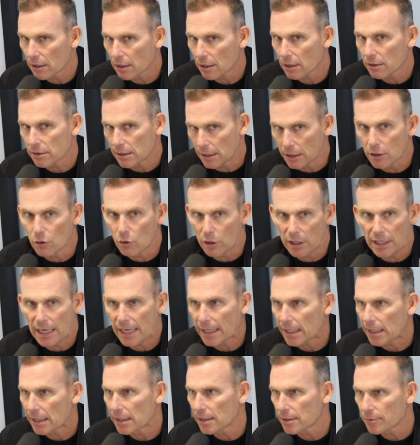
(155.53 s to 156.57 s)
He goes, I know what
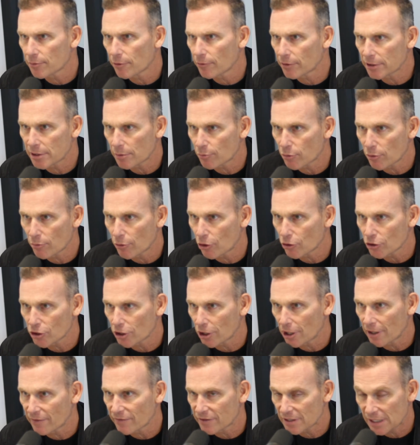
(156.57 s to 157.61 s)
Nike is, but what's a
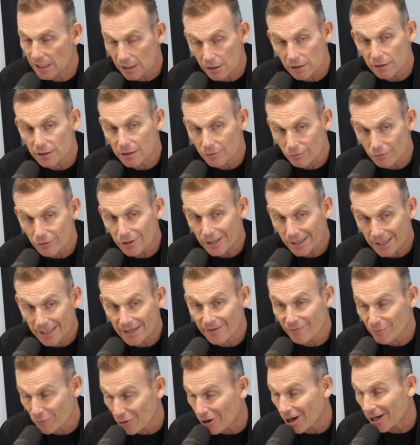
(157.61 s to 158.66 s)
promotion office? I go, it's will they
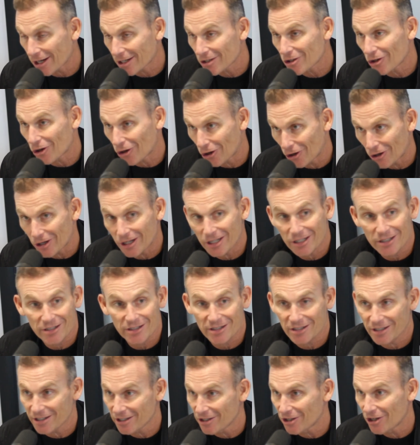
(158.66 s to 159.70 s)
give product to
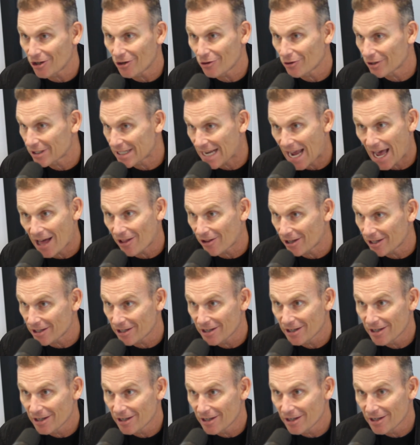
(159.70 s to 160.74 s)
artists, or
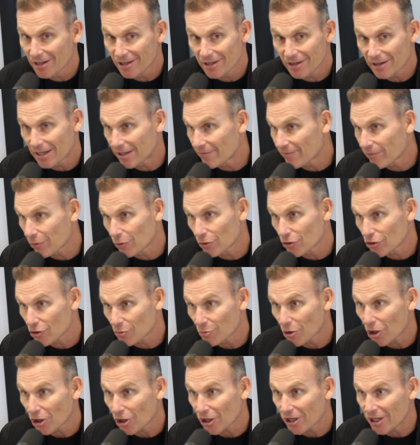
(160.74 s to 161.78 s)
talent,
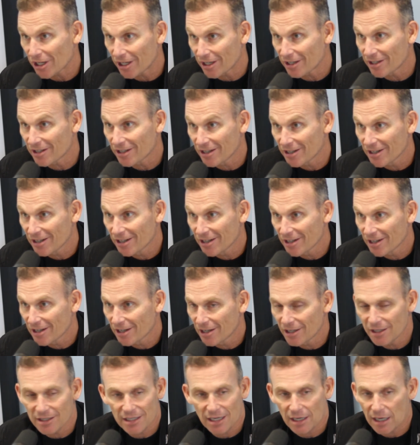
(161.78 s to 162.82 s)
influencer marketing.
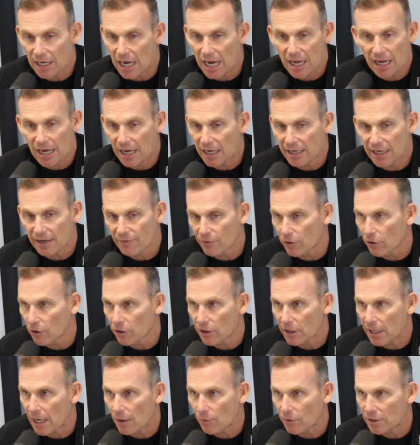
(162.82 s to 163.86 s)
He's like, I never
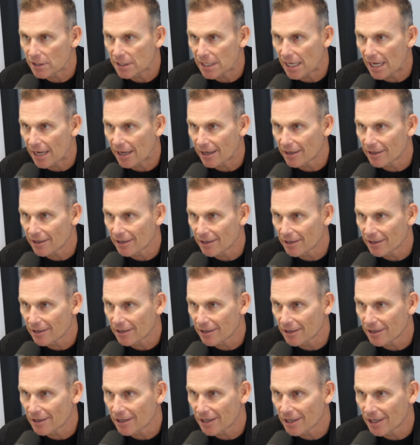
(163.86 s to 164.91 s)
heard of that. What's that?
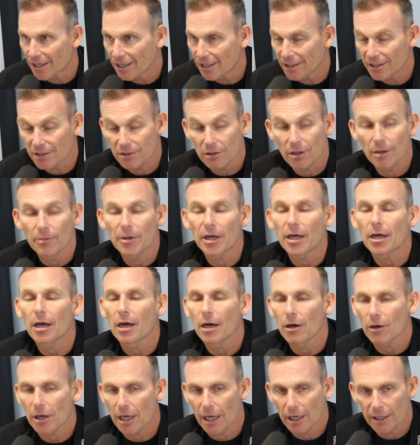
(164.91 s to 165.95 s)
And so I'm like,
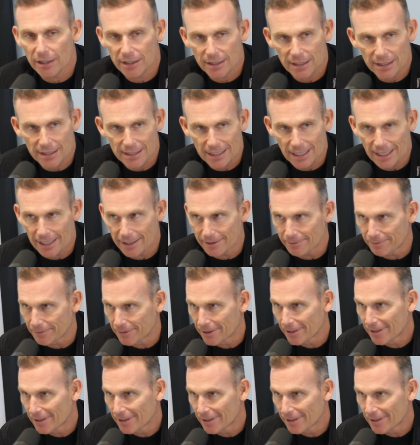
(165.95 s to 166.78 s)
okay, sit tight.